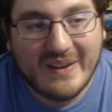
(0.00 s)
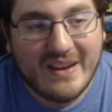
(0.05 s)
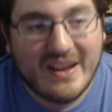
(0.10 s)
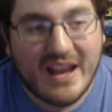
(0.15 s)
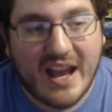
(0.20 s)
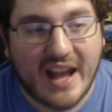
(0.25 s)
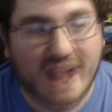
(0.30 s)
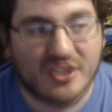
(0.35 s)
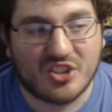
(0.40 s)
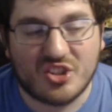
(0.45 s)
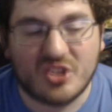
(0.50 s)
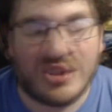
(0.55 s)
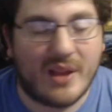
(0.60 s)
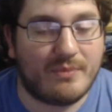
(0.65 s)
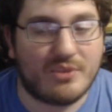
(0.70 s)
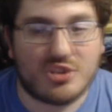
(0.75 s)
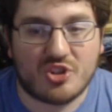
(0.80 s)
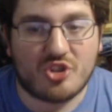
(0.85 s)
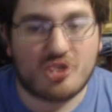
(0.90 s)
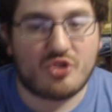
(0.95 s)
I just slept
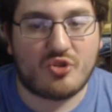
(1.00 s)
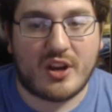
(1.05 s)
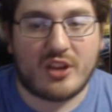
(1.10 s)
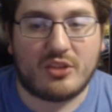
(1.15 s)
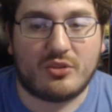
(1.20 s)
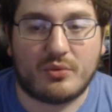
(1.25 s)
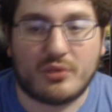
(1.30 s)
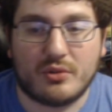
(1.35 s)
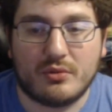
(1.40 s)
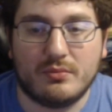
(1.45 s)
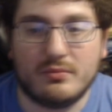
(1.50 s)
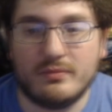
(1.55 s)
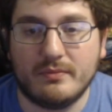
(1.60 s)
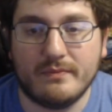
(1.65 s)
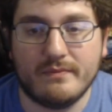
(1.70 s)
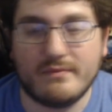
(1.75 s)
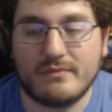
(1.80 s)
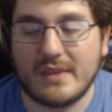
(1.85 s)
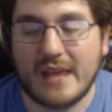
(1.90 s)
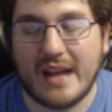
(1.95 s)
just straight through.
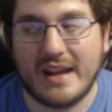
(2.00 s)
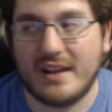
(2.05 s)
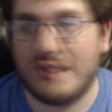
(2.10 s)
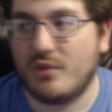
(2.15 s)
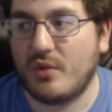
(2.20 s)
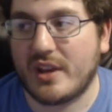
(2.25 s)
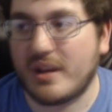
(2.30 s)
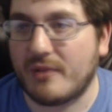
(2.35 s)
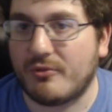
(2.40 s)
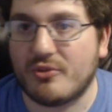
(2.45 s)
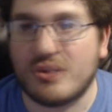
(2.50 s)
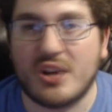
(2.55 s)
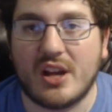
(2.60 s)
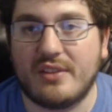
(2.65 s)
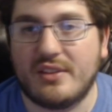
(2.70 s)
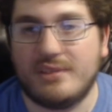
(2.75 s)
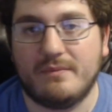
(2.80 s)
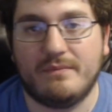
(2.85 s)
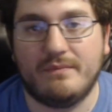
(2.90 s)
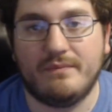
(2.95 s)
I didn't wake up for nothing.